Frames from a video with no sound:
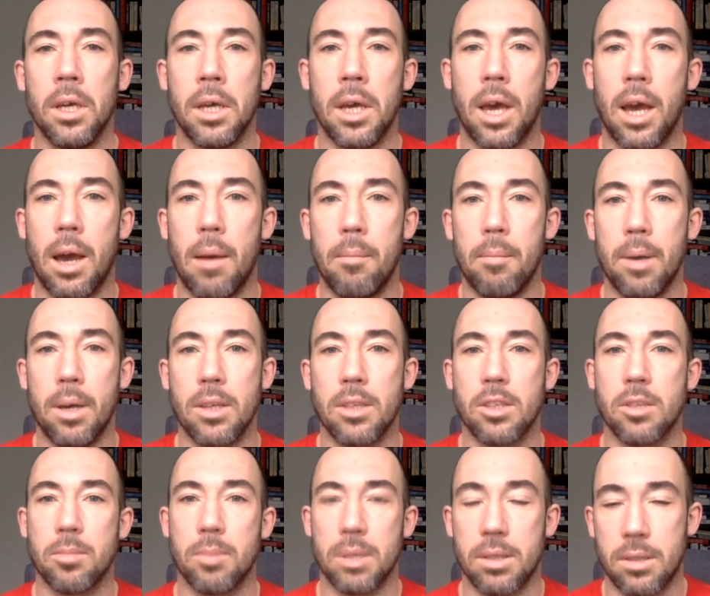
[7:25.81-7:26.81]
um,
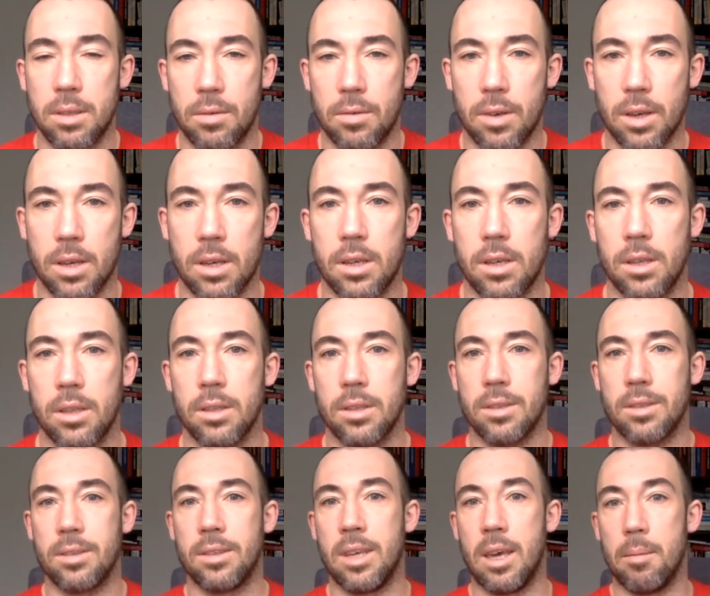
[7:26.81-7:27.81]
specific
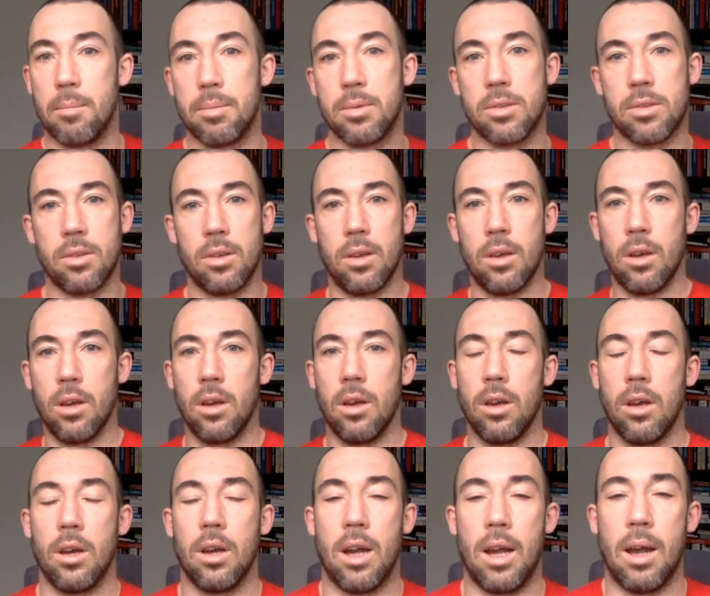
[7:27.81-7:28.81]
tips
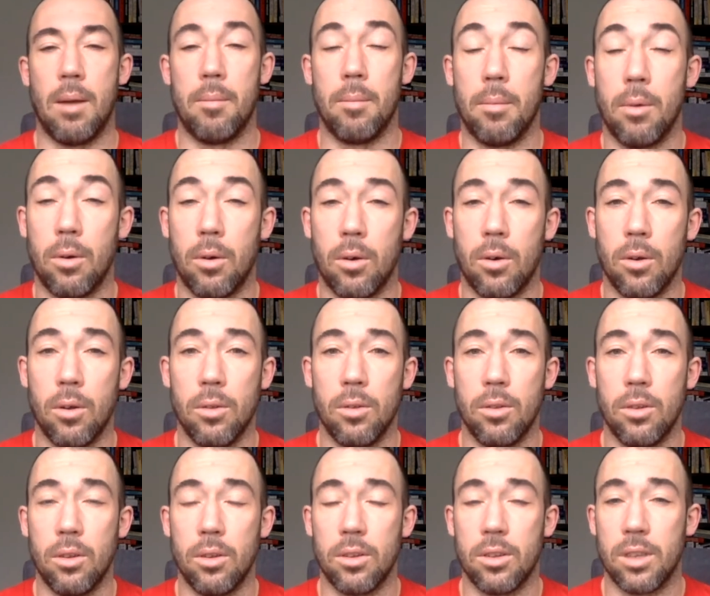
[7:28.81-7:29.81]
um,
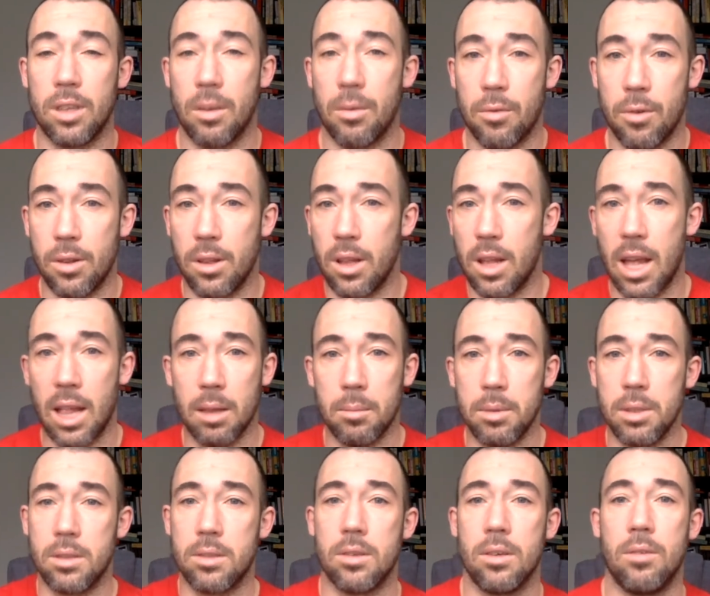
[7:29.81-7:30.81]
on different
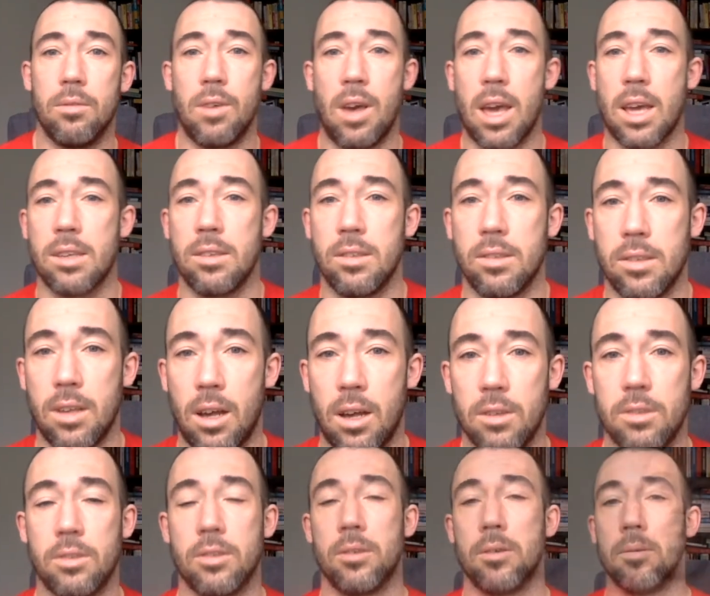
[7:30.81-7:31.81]
elements of
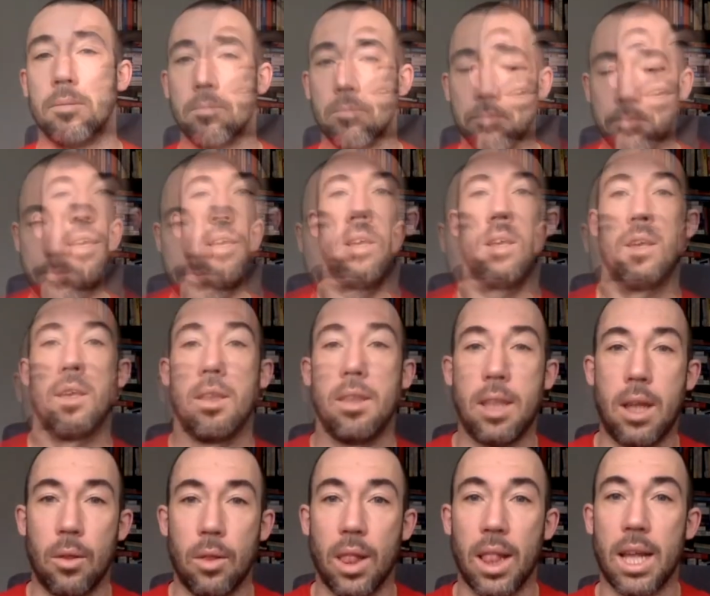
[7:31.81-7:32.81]
exercise.
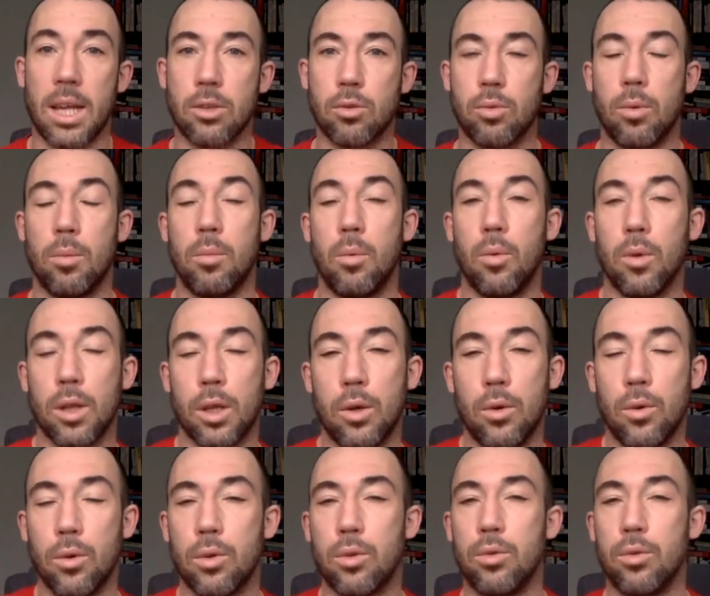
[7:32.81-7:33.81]
Now, the last one we want to
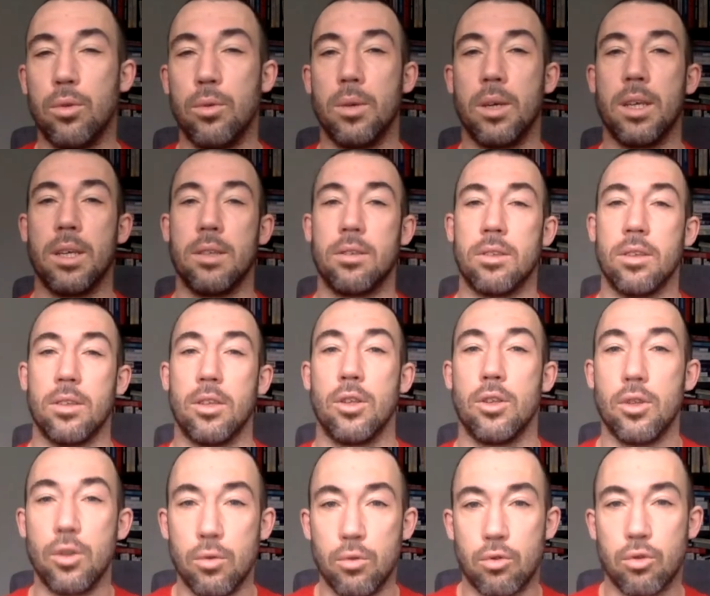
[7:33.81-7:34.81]
go through is the
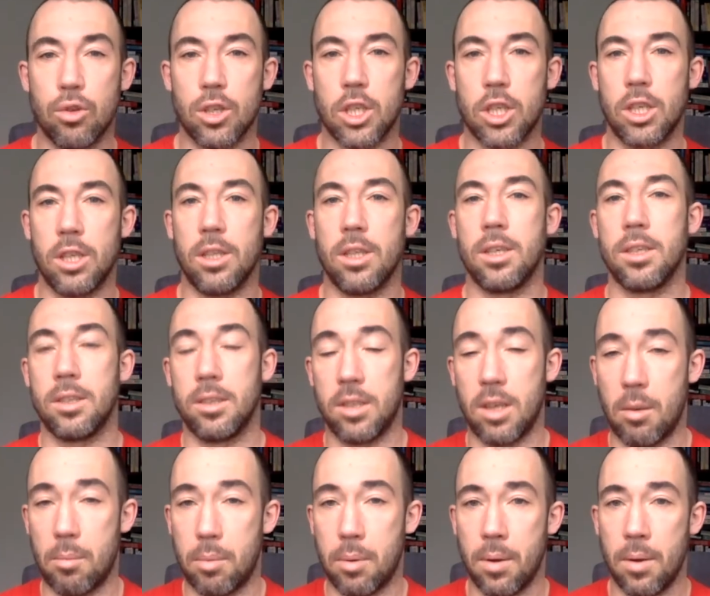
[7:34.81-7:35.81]
nutrition
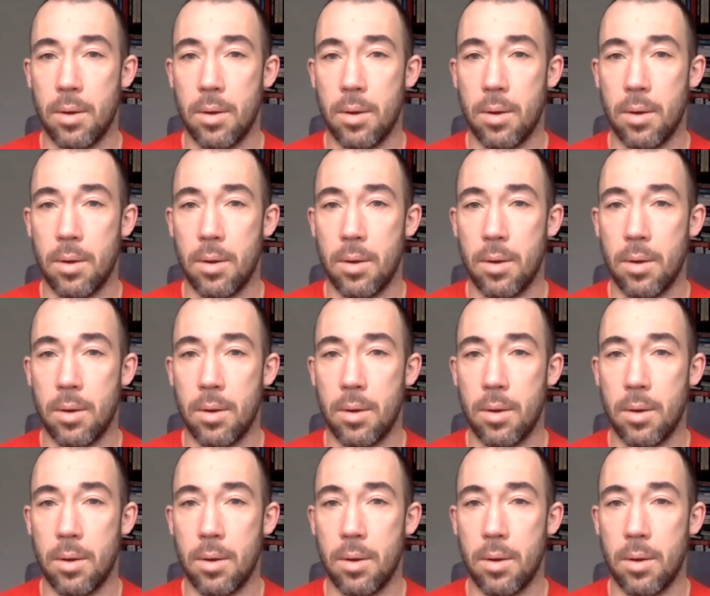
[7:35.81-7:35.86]
tip,